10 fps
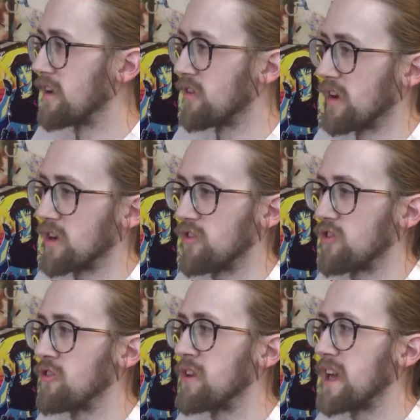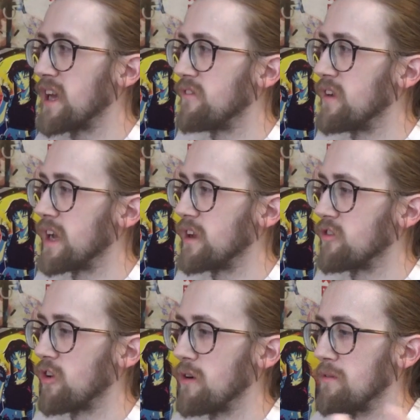It's like a Sunday evening,
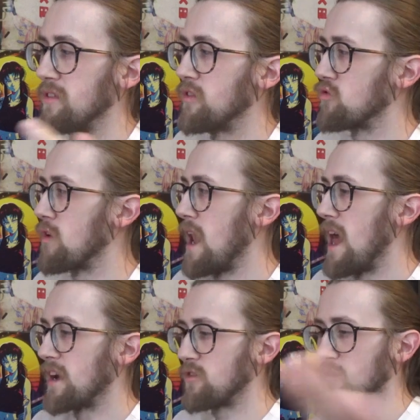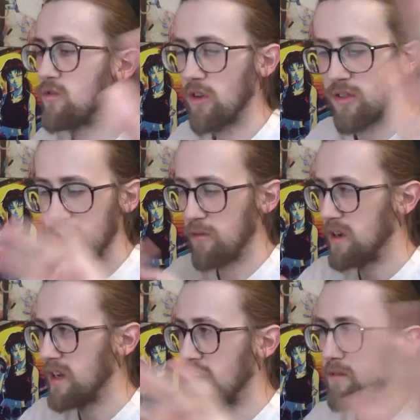so everything's relaxed. We've got, we
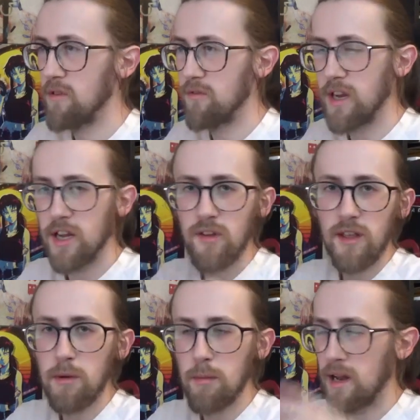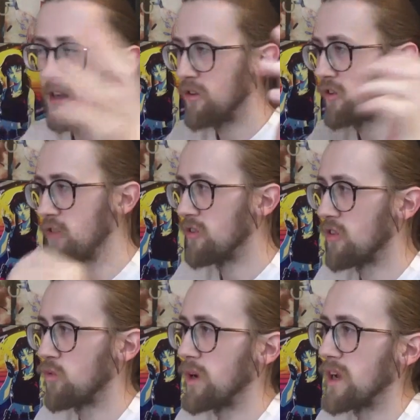did every video that we planned to do
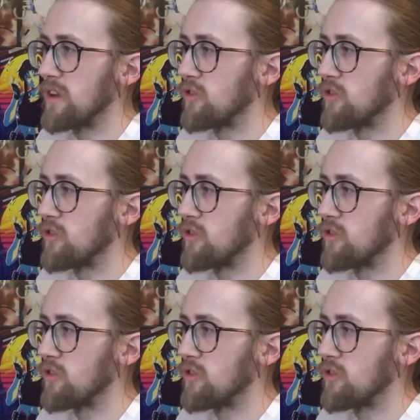this week.